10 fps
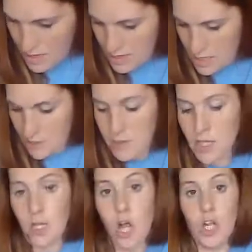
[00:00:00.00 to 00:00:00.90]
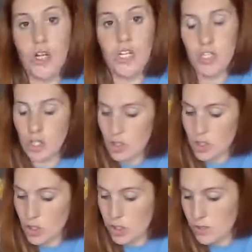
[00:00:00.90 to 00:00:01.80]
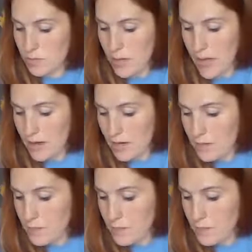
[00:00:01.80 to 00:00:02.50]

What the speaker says: And then I'm going to color each of the circles black.